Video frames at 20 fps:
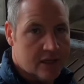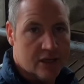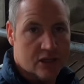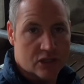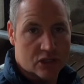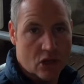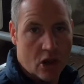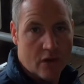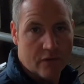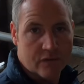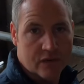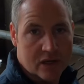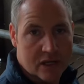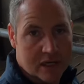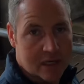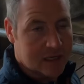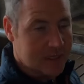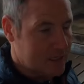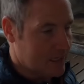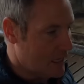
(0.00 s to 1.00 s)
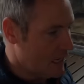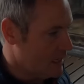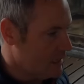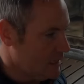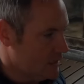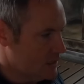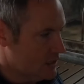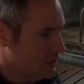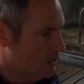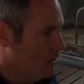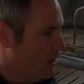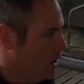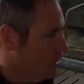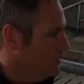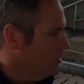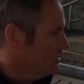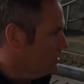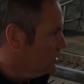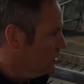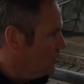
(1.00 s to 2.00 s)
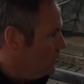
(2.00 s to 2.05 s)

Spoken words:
soften it in to get it into the ground.